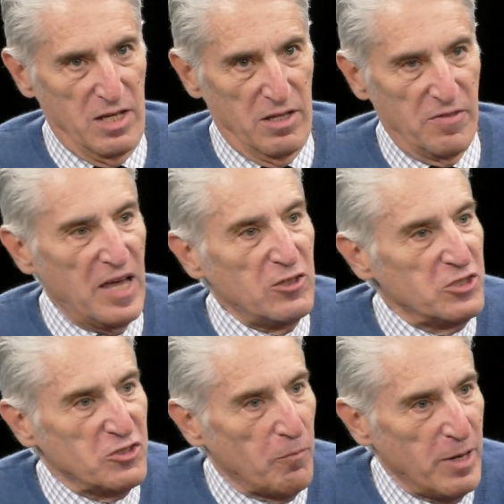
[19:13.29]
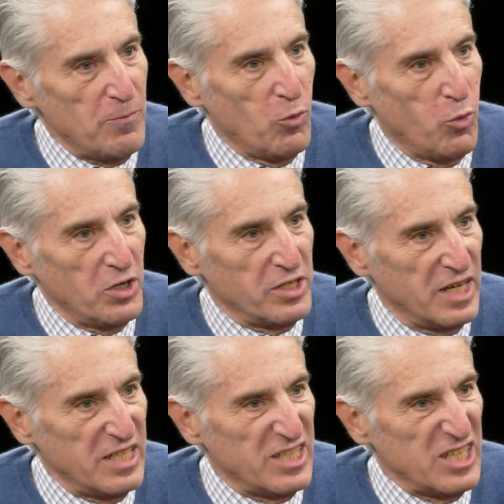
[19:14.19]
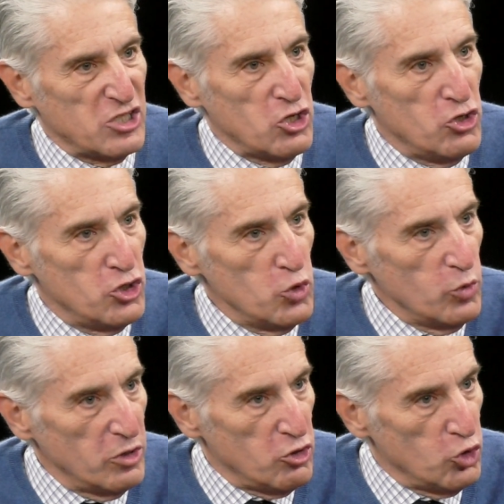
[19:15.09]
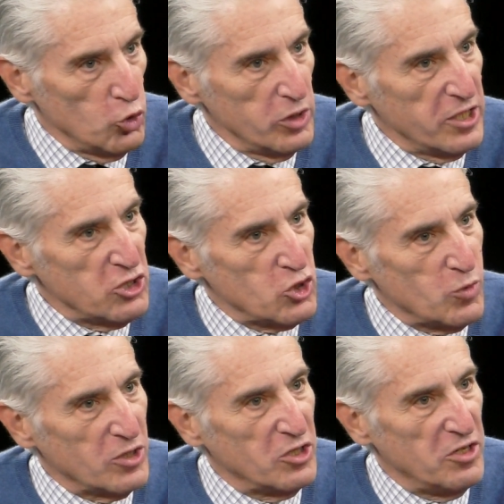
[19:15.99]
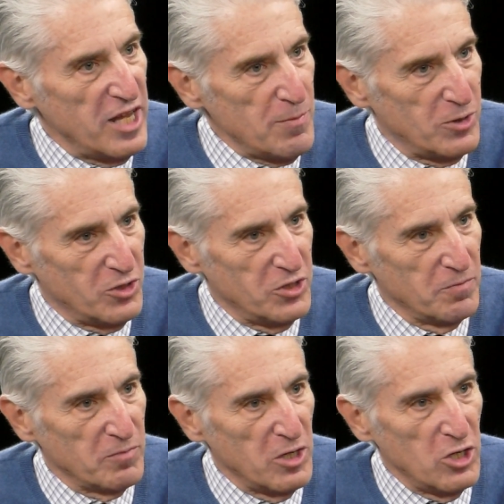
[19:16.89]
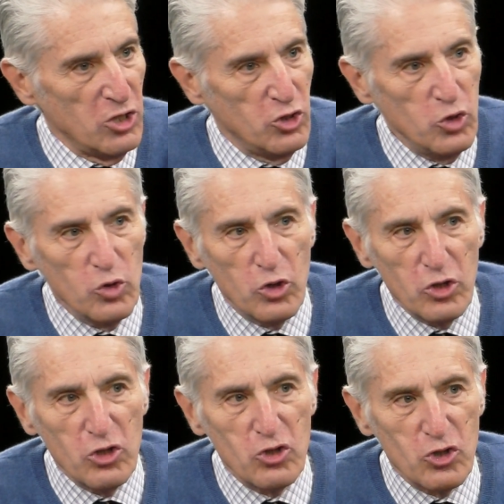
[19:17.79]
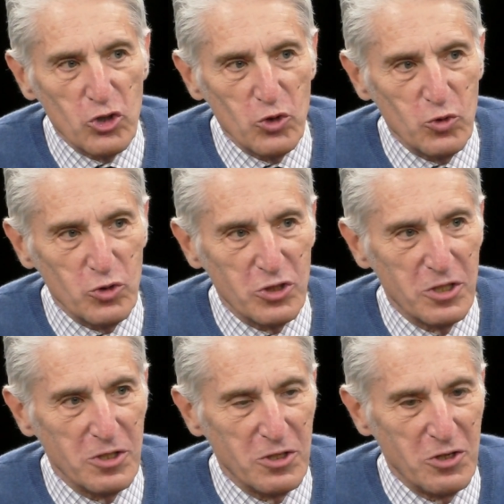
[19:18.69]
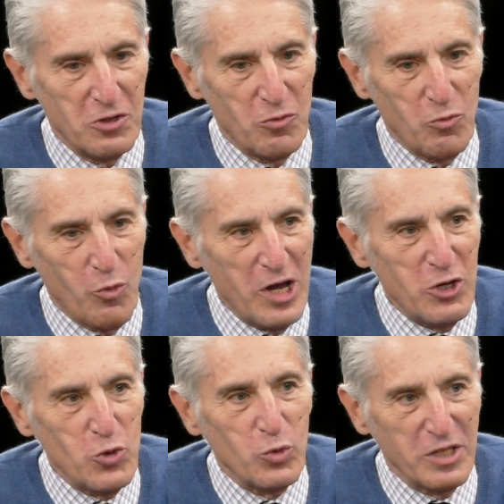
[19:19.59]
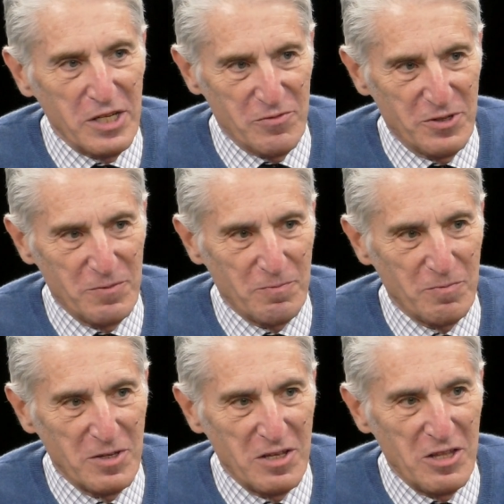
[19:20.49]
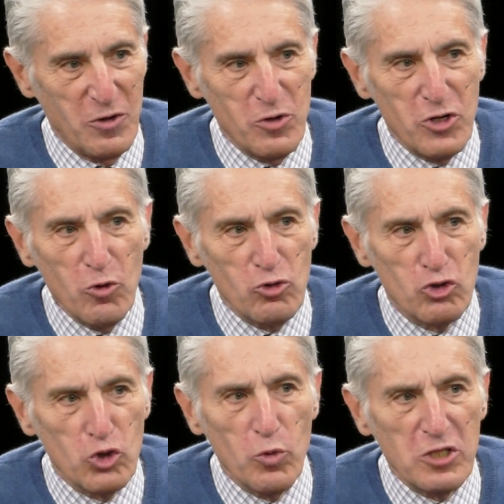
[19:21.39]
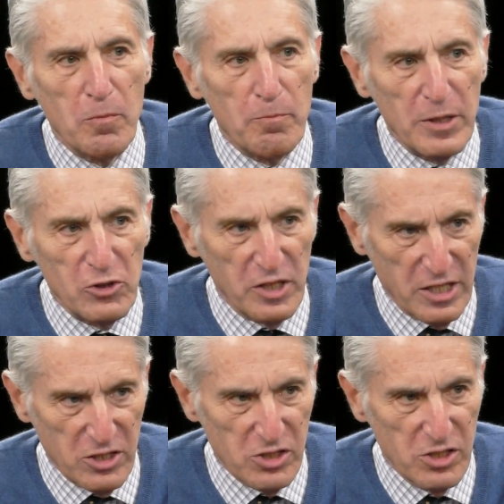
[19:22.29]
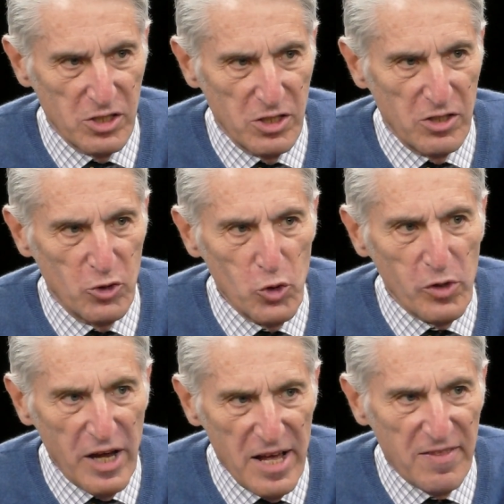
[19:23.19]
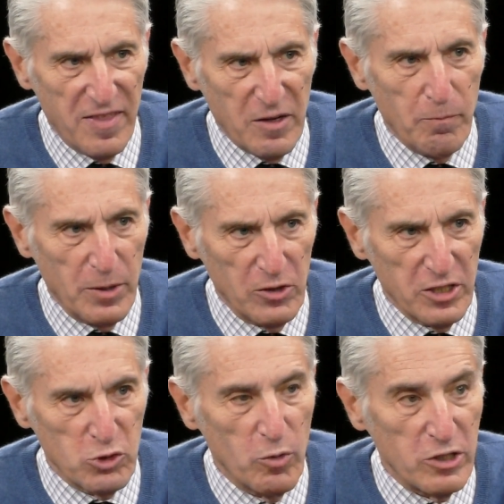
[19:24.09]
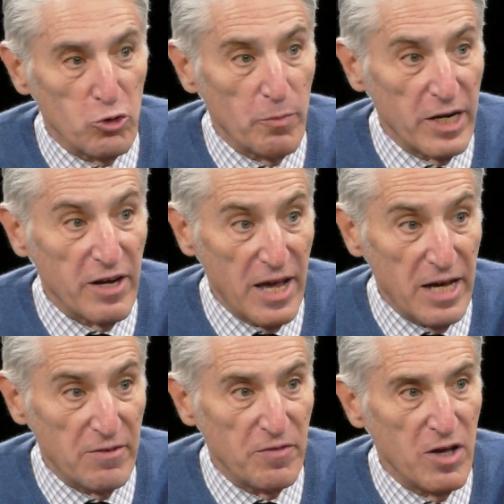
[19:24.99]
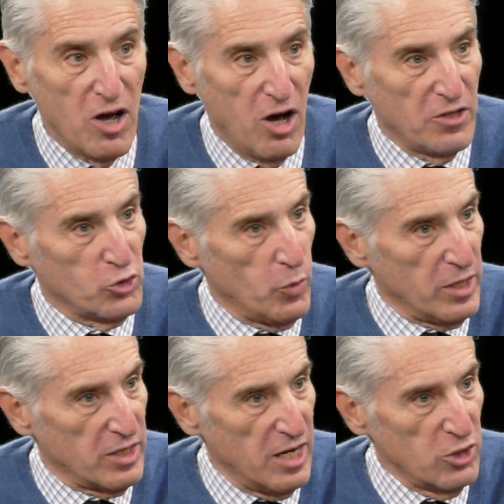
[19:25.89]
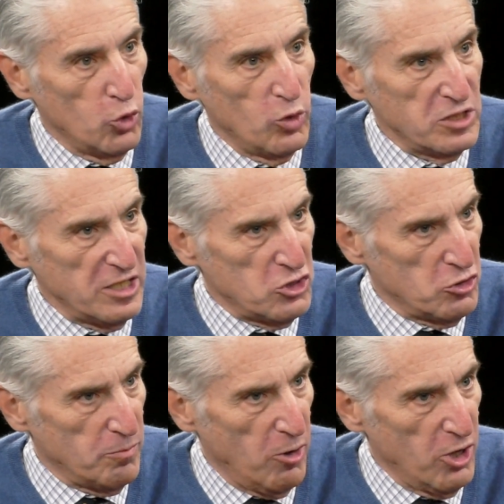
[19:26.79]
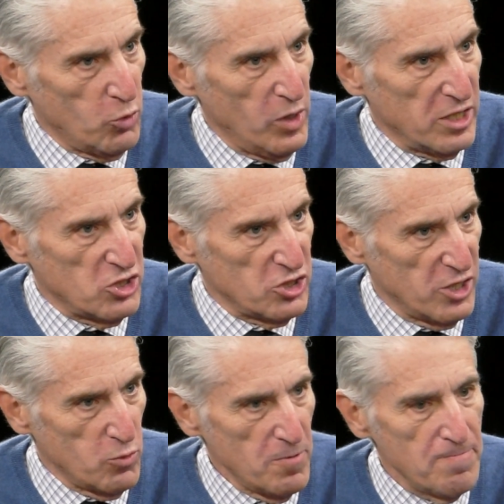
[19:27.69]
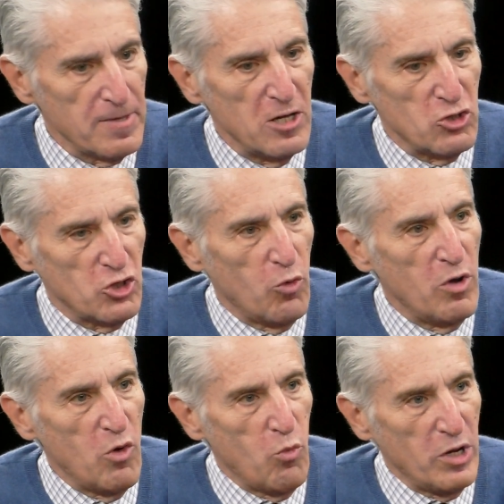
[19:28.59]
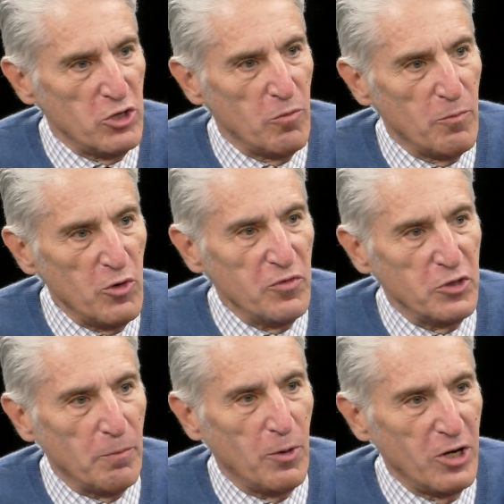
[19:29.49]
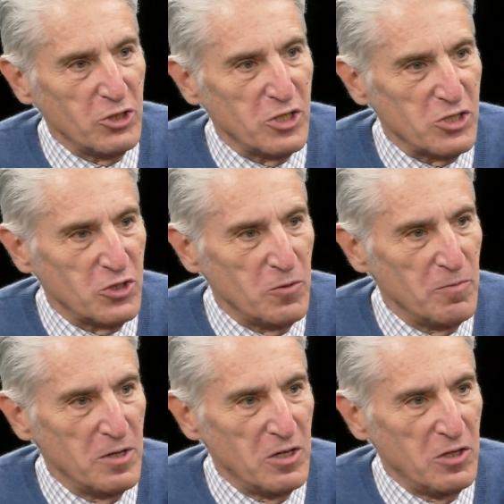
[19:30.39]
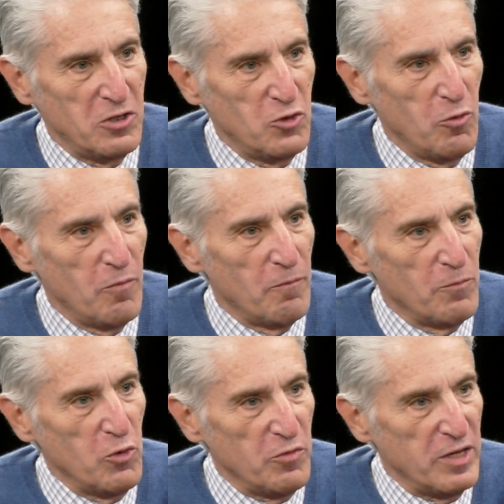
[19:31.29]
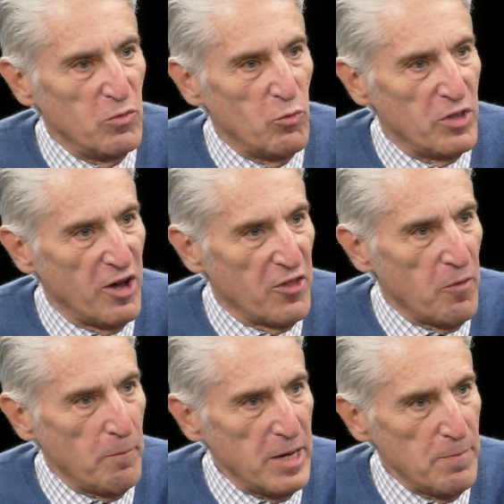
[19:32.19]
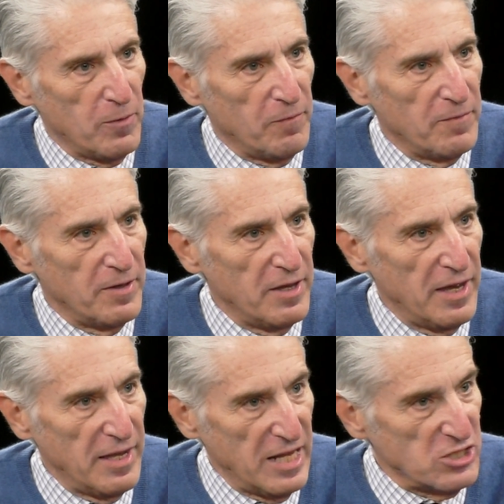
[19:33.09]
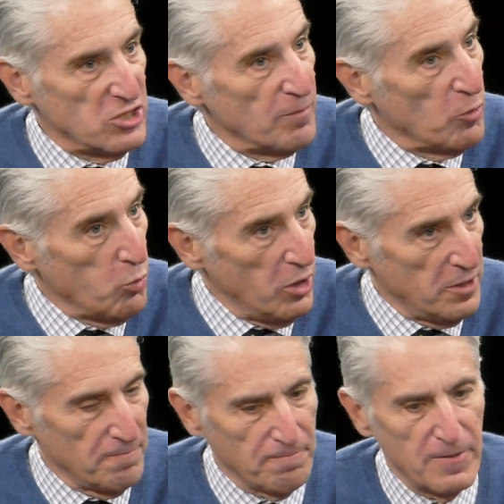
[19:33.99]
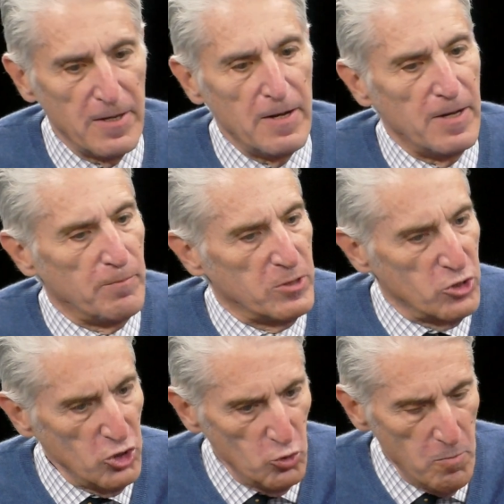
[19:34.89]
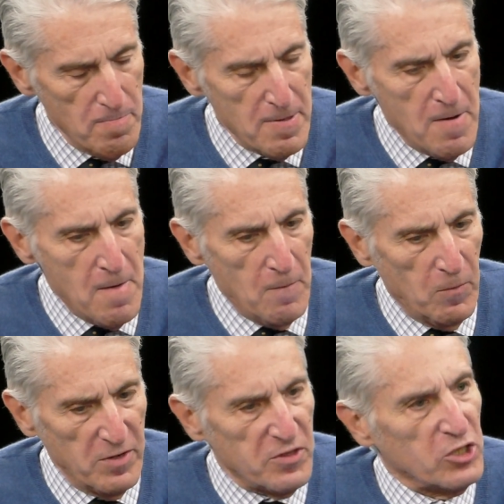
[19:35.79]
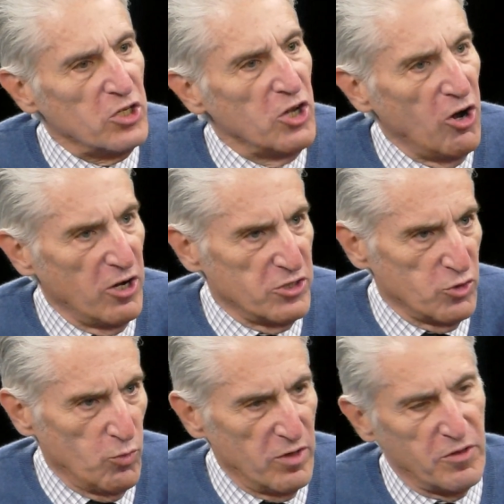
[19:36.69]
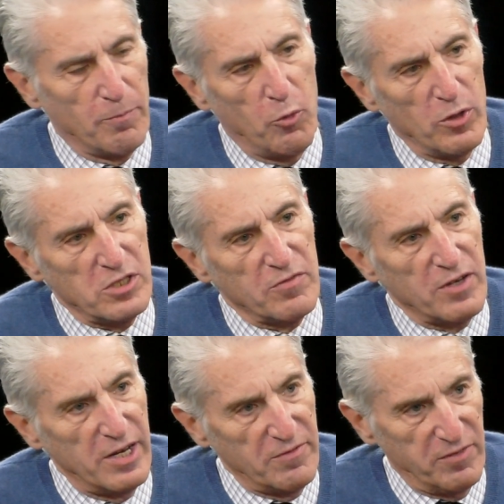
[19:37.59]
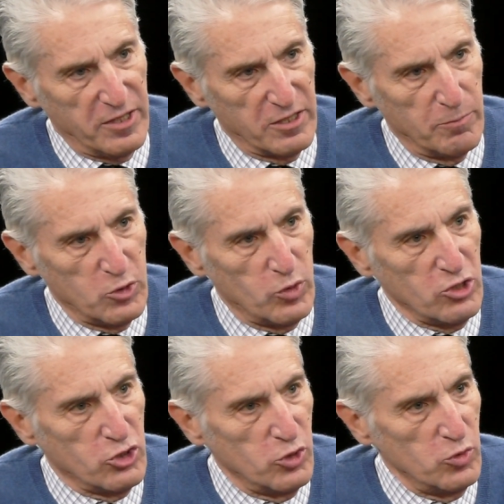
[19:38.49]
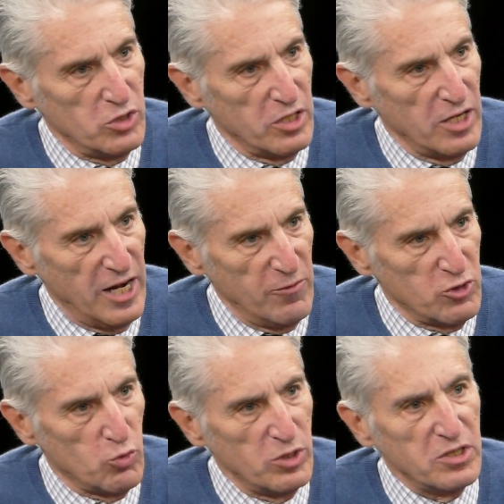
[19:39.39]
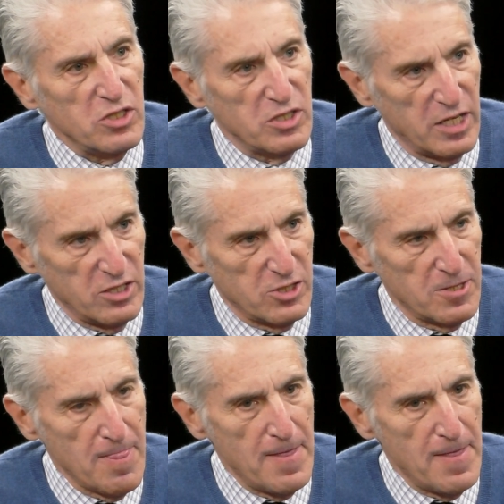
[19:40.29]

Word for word: thousands of people want to get into this new, newly constructed neighborhood, you couldn't choose where you lived. There are no Jewish buildings. There are no Catholic buildings, what you might have on the Grand Concourse, Eastern Parkway, etc. So when you moved into Parkchester, you moved in with other people. That's number one. Number two, one of the canards, one of the points of conflict between Jews and the Irish was the sense